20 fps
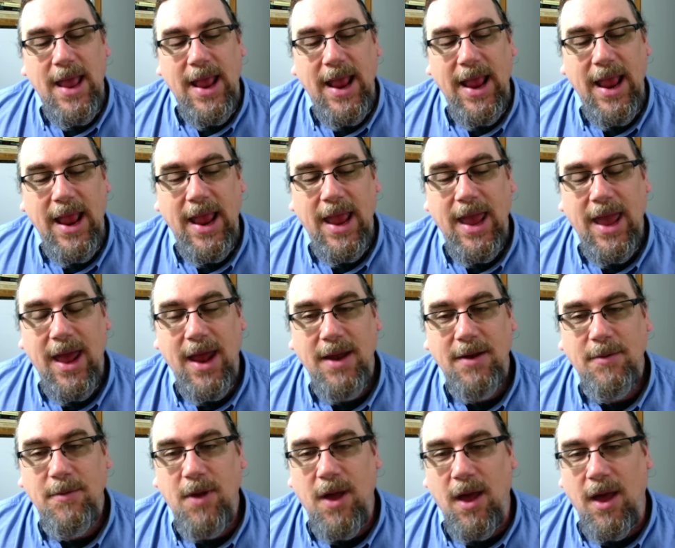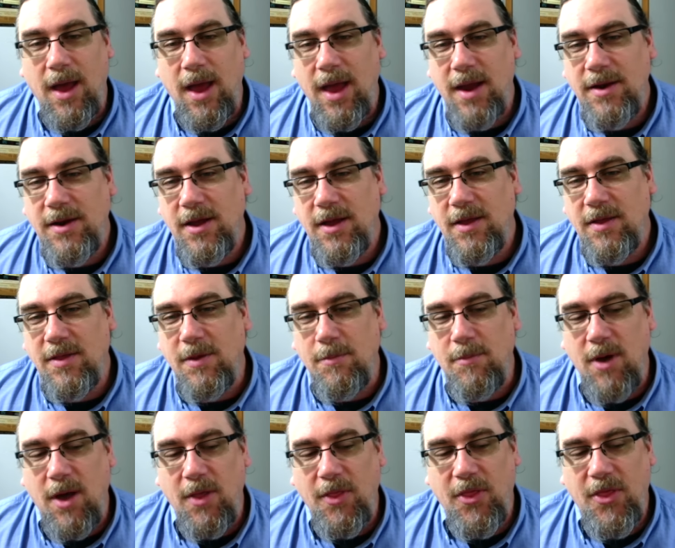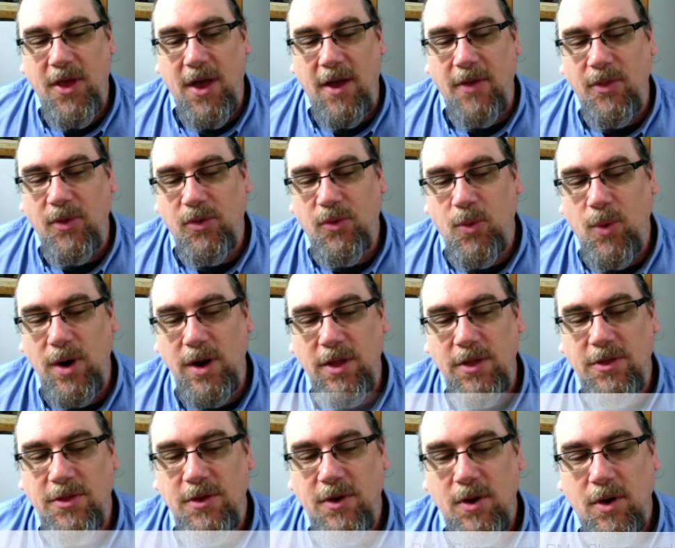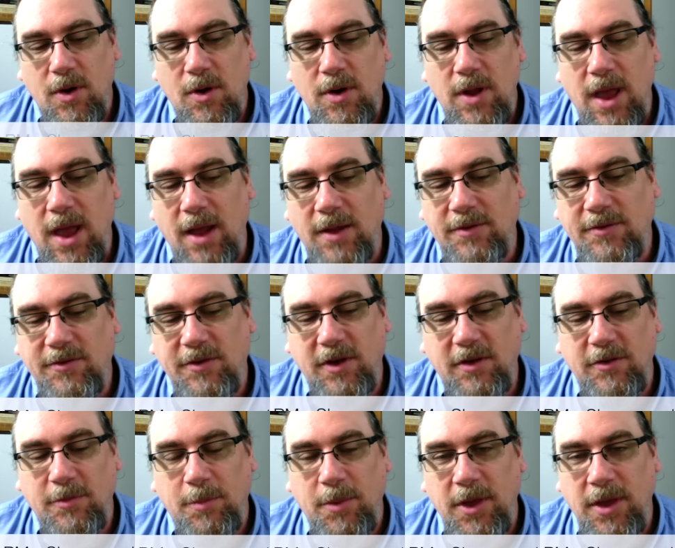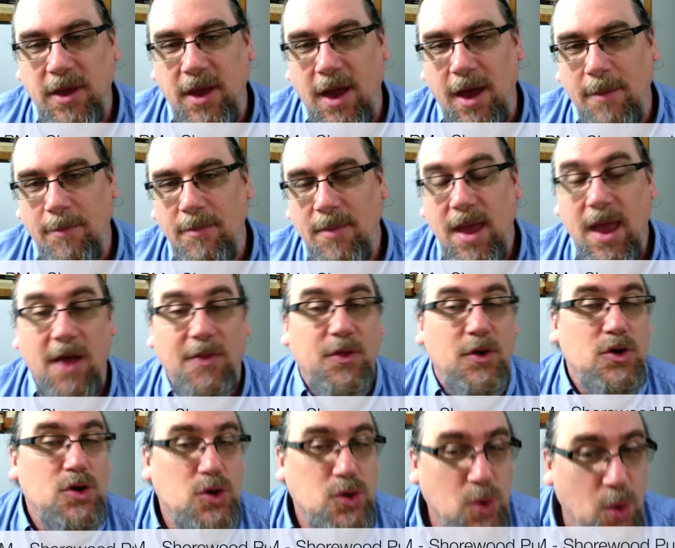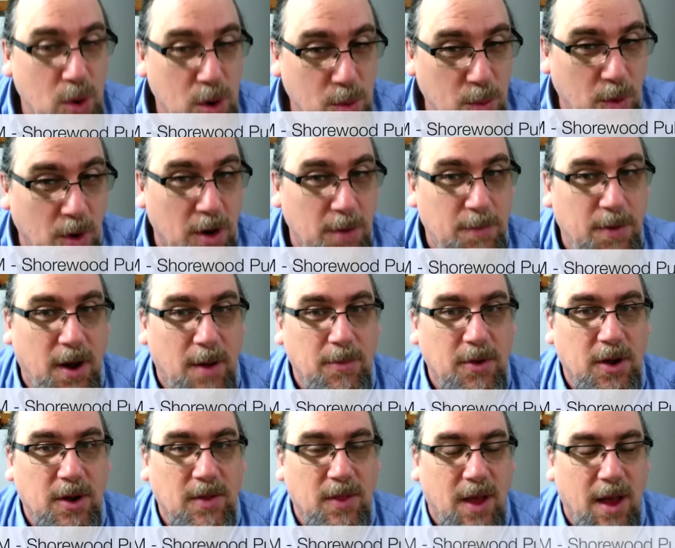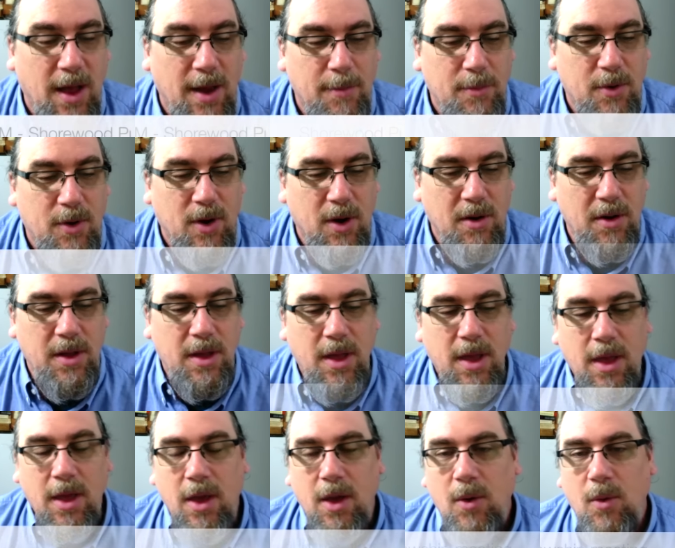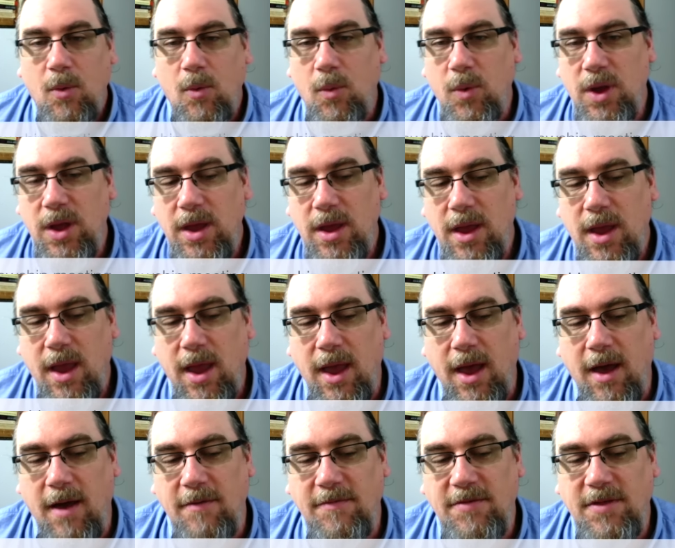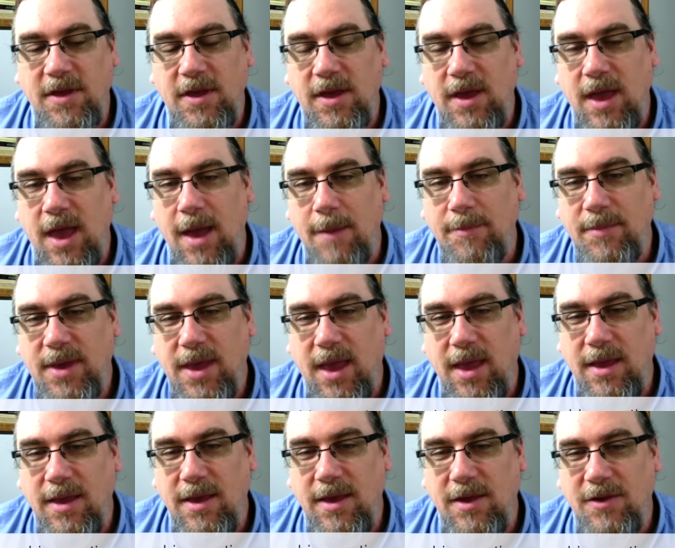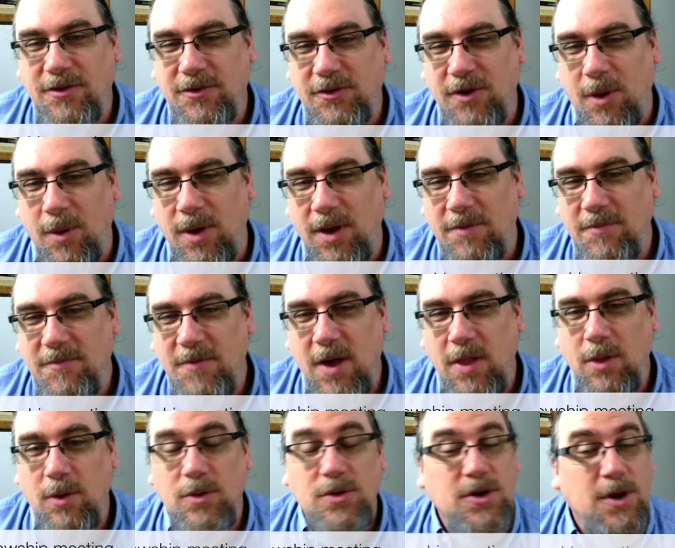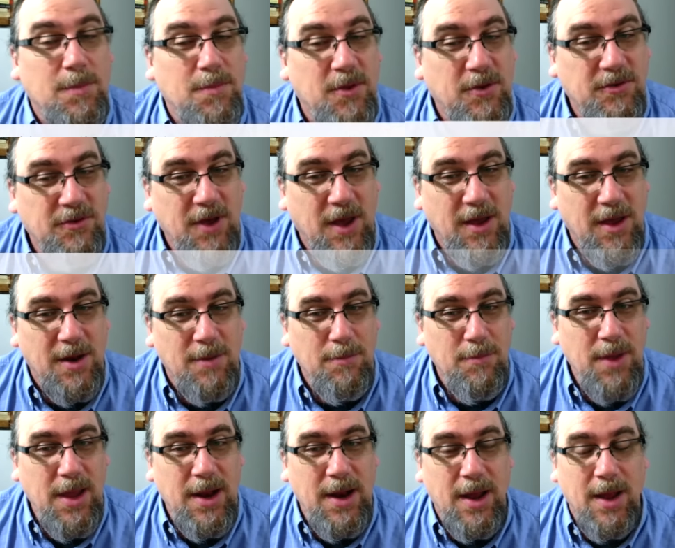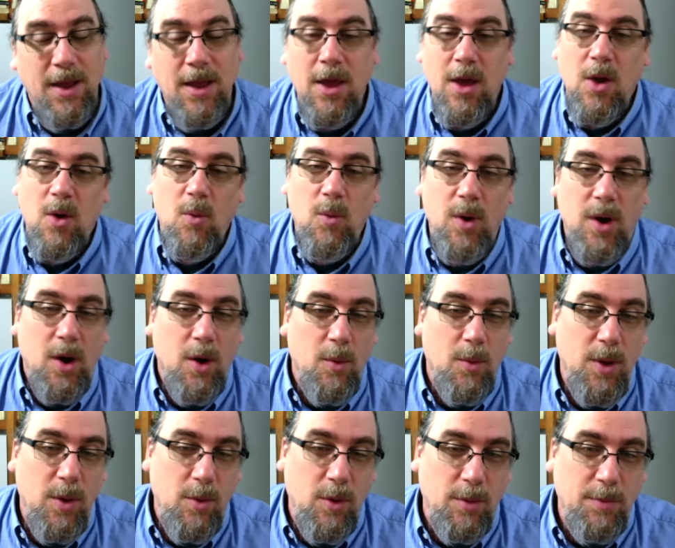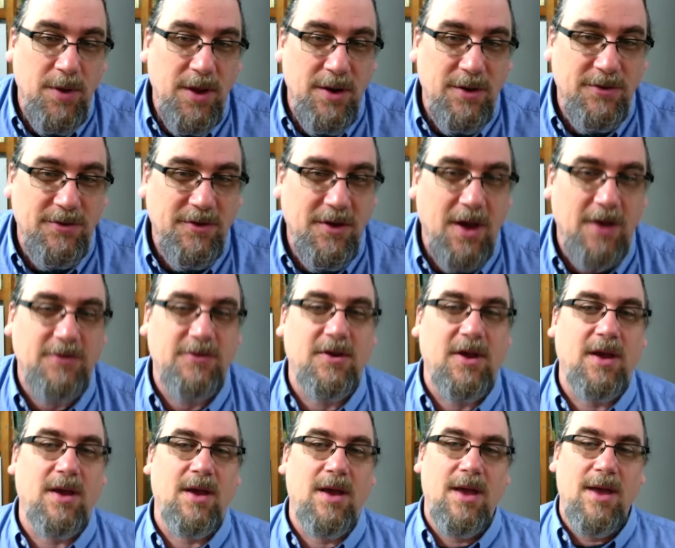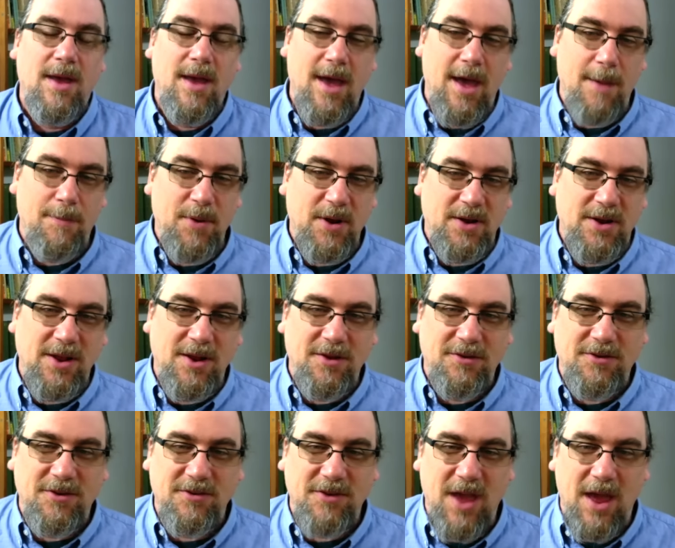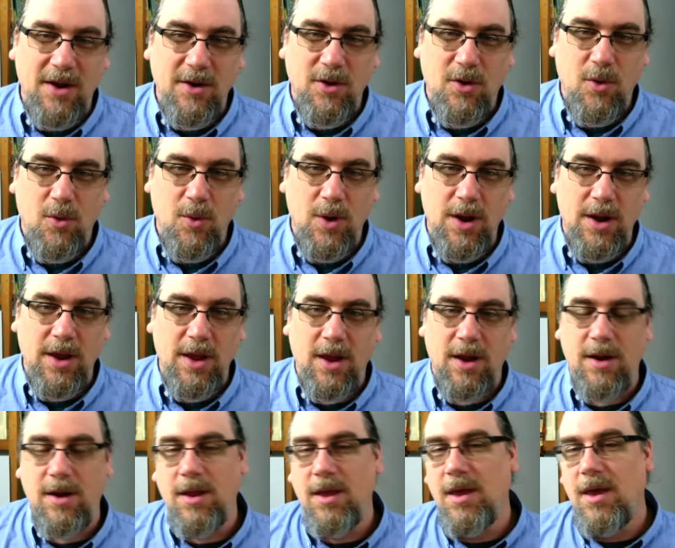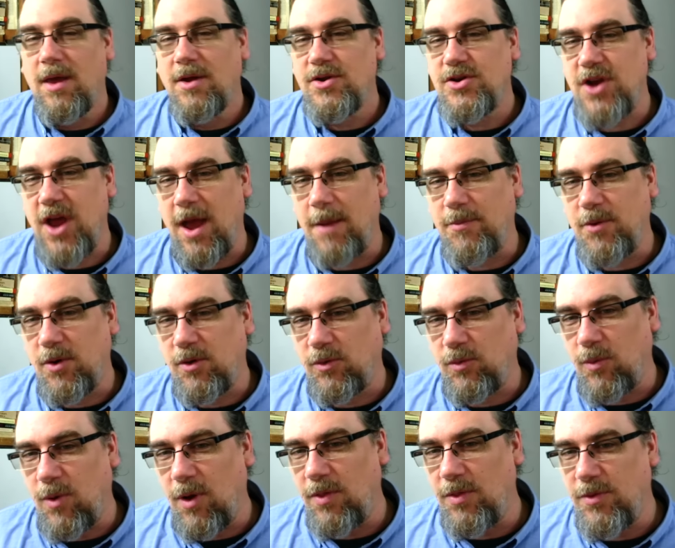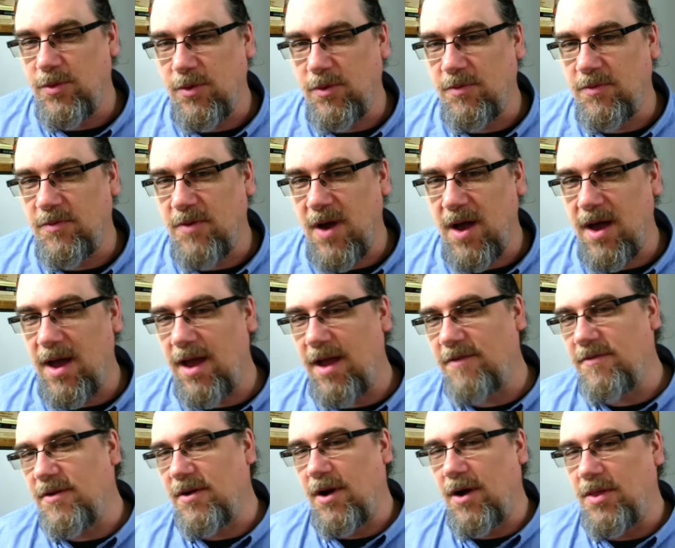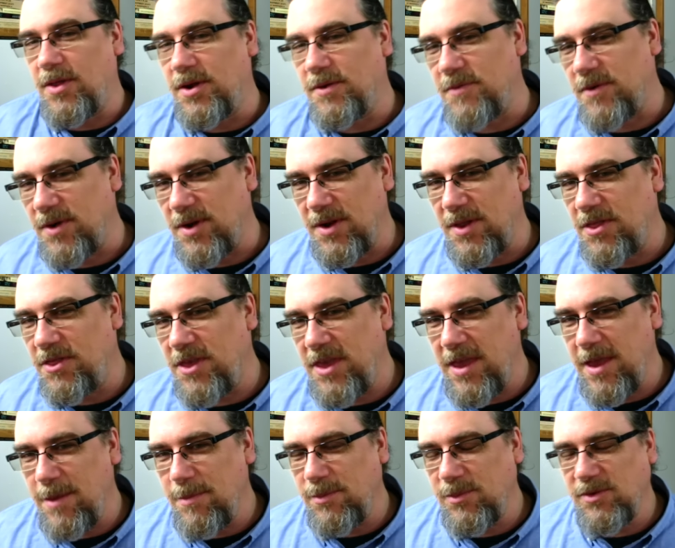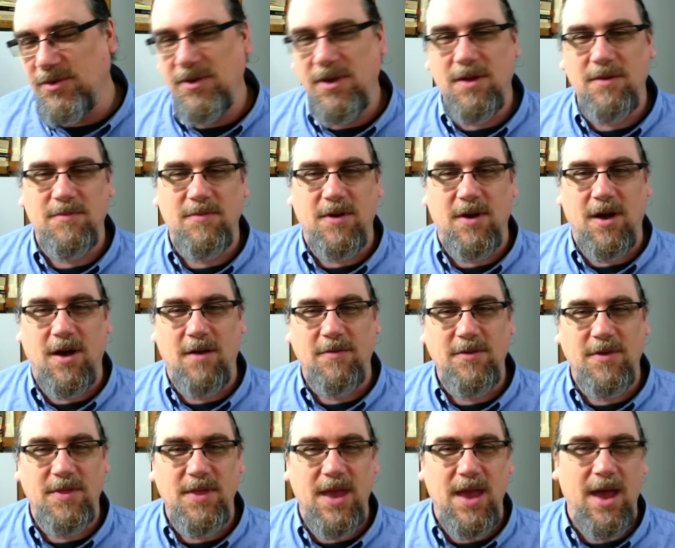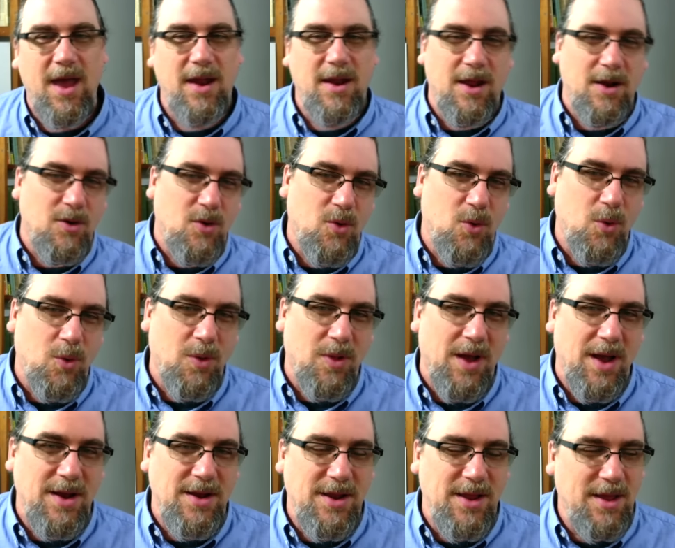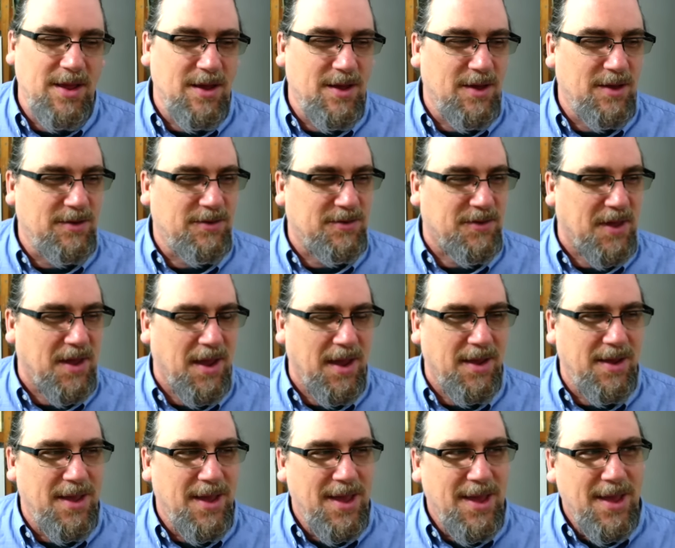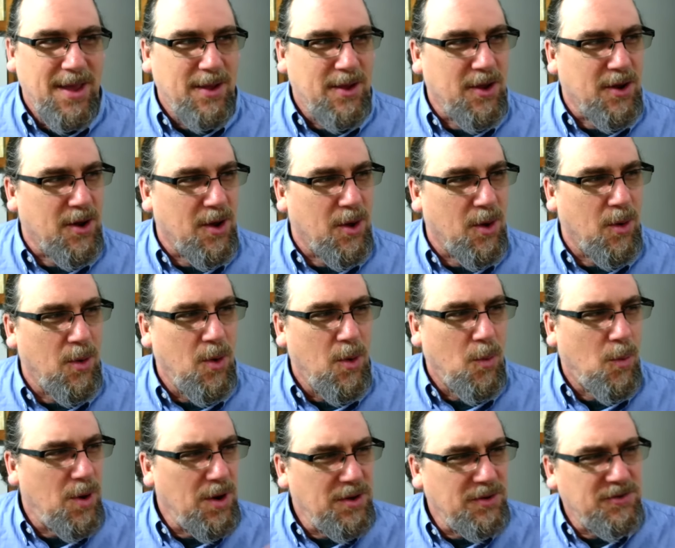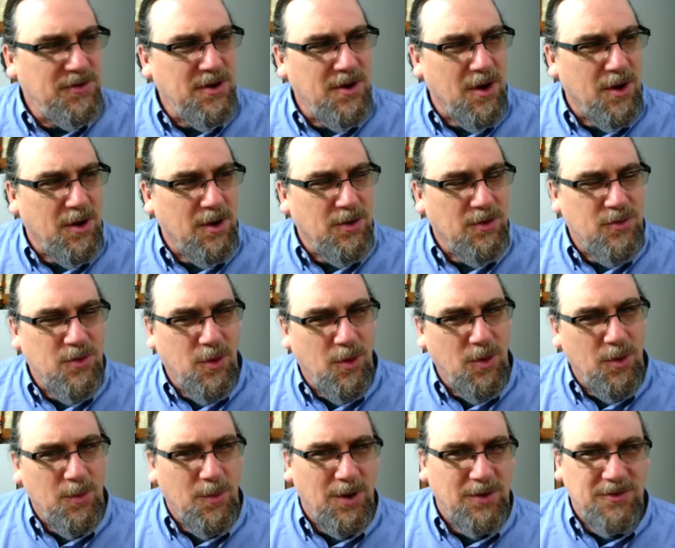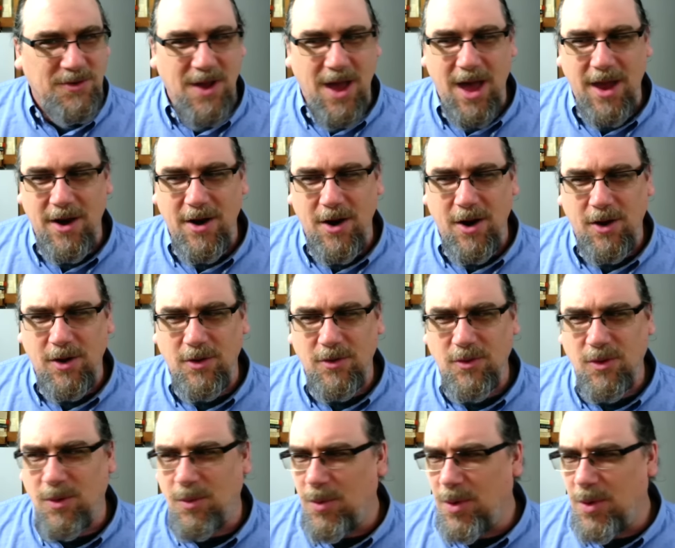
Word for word: And uh, ending the month on the twenty-third at six P M at the Shorewood Public Library, we have the M K E Stoic Fellowship, the second meeting, where we will be discussing Epictetus's Enchiridion chapters one through five and all the different themes involved in that, and cool ideas like, you know, what is in our control and what's not in our control?